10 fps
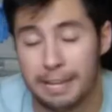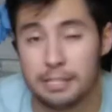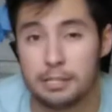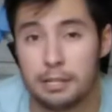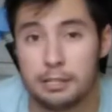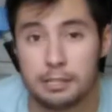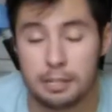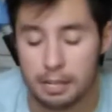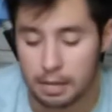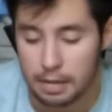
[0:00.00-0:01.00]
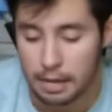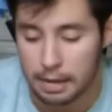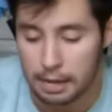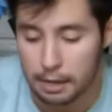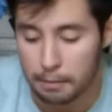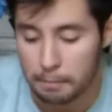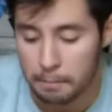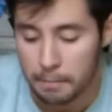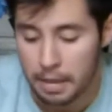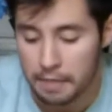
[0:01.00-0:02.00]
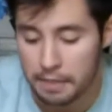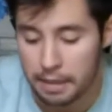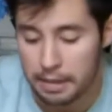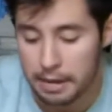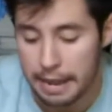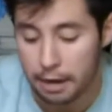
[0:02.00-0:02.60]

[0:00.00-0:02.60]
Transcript: main studs, and then